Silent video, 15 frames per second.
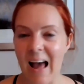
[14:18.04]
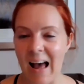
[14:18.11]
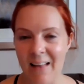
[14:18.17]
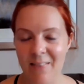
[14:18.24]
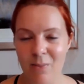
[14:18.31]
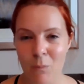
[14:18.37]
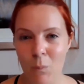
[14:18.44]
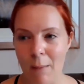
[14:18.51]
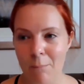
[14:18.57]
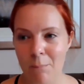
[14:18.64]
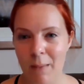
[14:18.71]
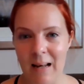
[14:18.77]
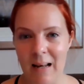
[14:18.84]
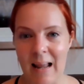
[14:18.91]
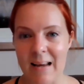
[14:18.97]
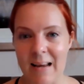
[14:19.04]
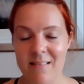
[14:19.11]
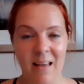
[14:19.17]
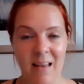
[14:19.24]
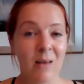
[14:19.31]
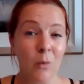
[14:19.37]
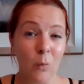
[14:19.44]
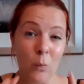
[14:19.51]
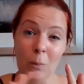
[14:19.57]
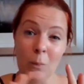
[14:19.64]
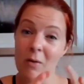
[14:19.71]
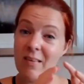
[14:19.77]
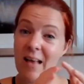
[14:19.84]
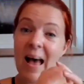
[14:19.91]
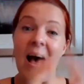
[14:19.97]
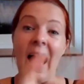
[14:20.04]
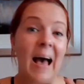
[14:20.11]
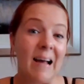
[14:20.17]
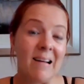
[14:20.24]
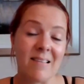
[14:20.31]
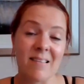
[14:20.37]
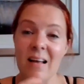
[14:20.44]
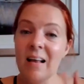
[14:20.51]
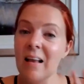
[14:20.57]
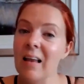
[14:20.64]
and add the web bit later. It can almost act